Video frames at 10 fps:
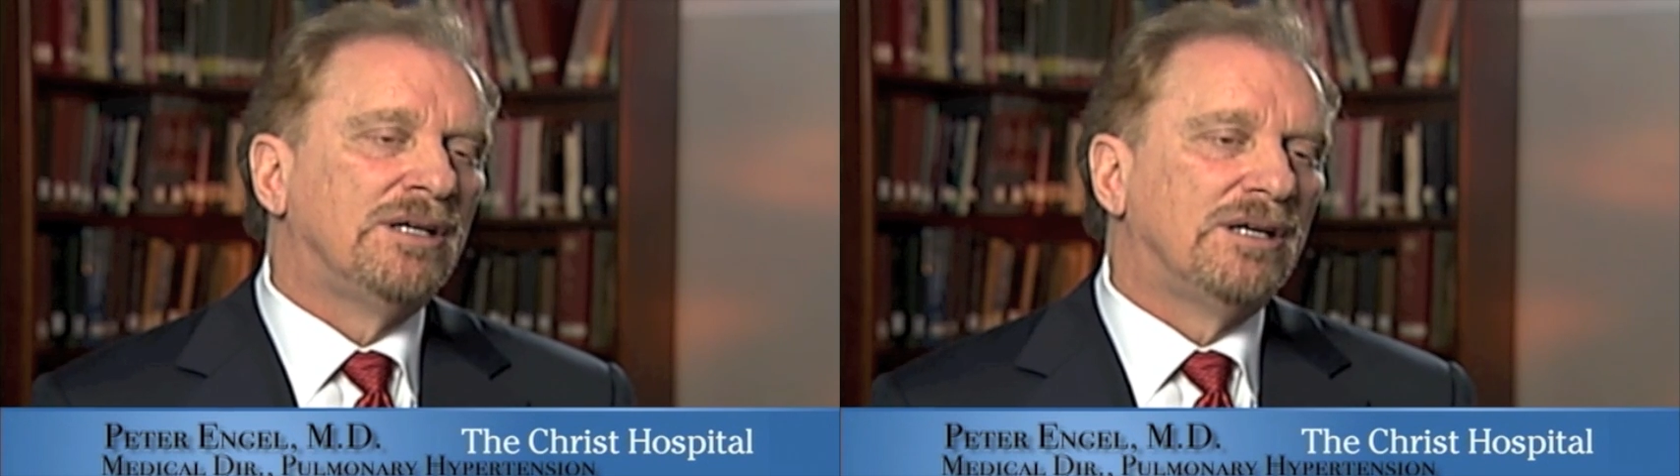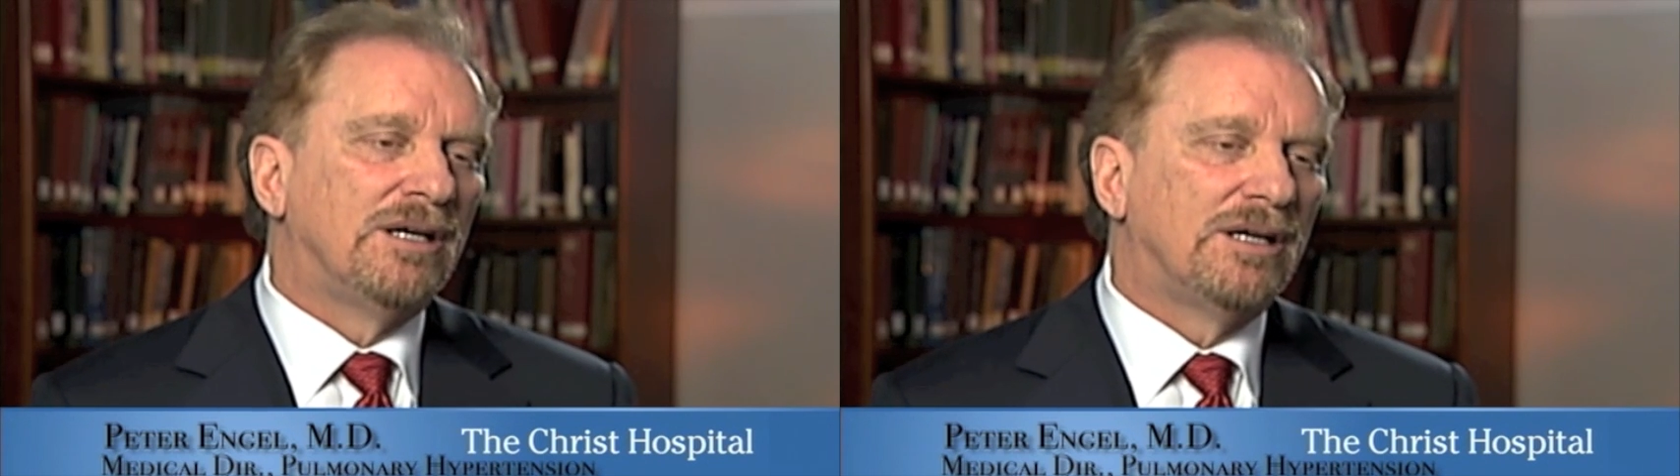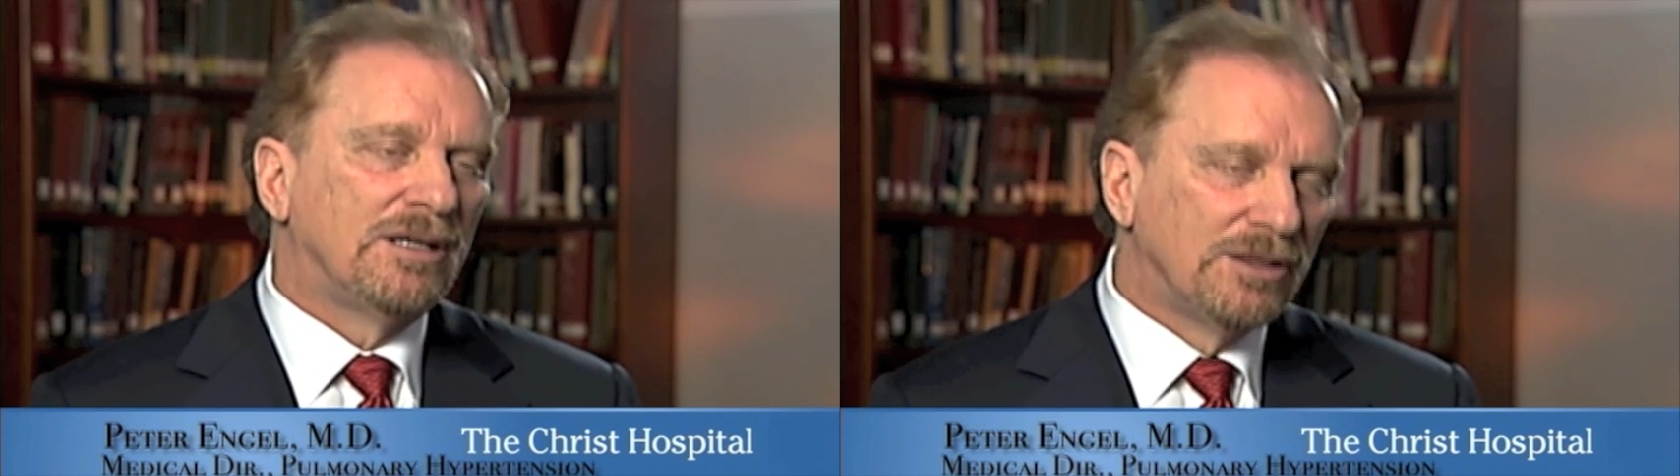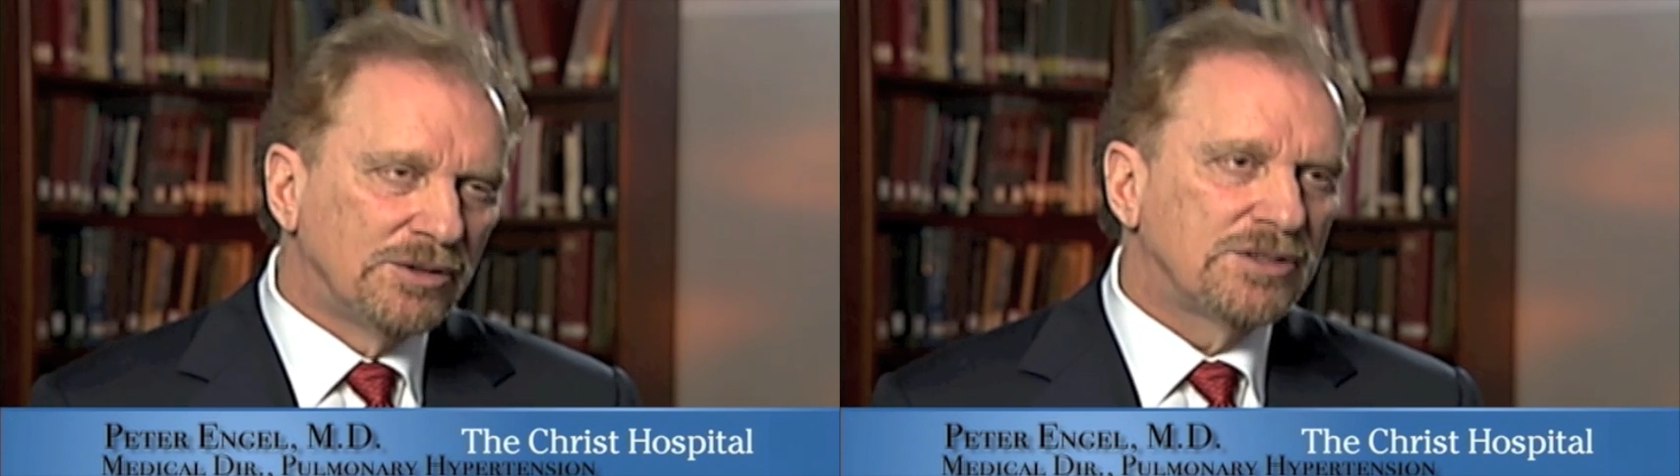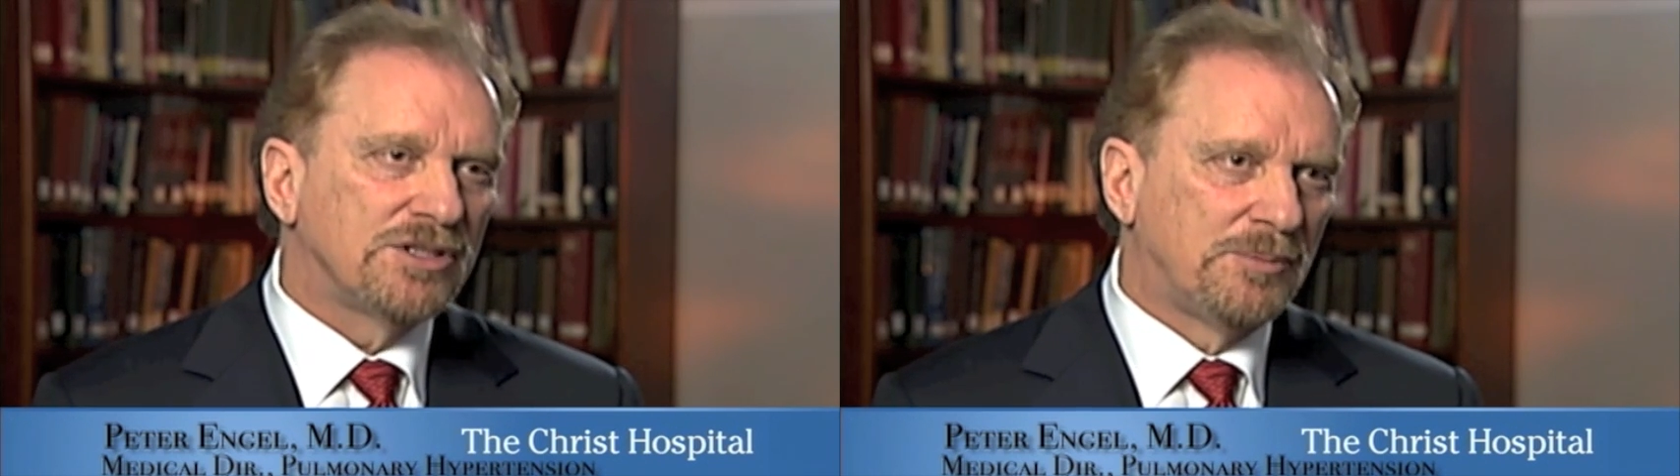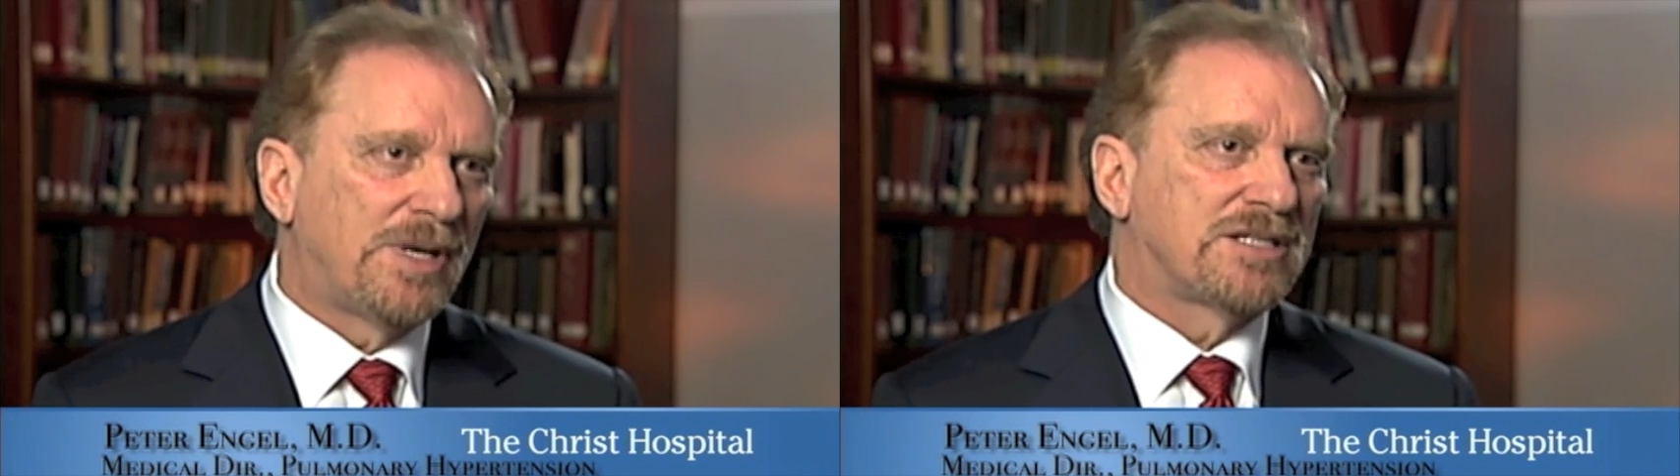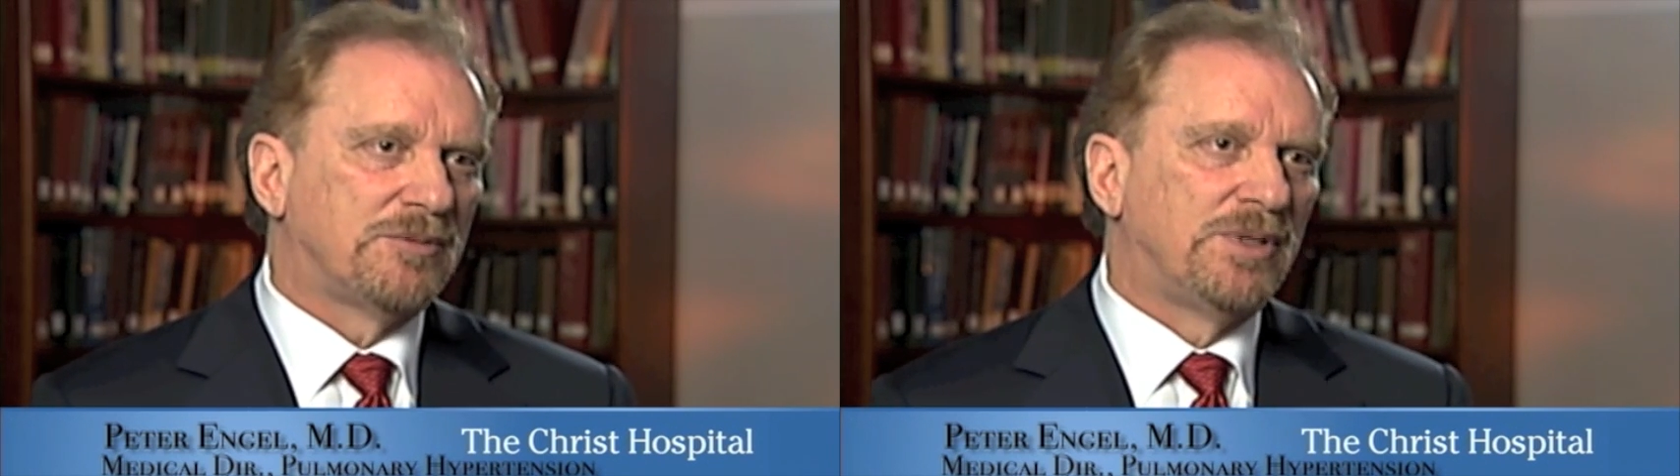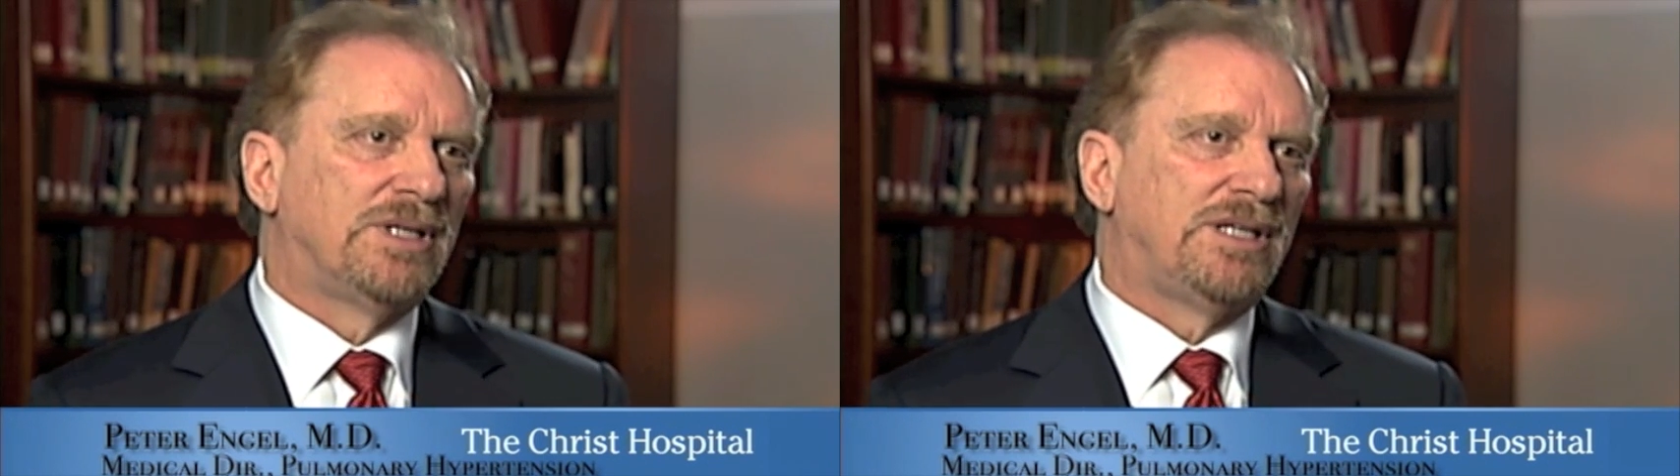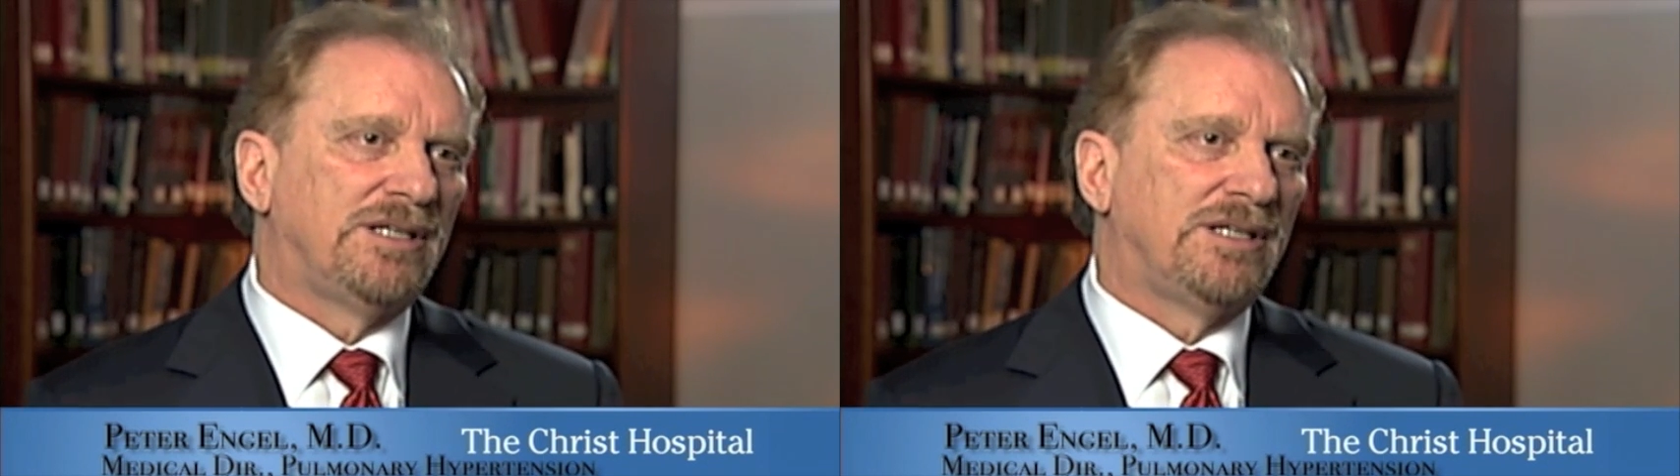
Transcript: alert to the possibility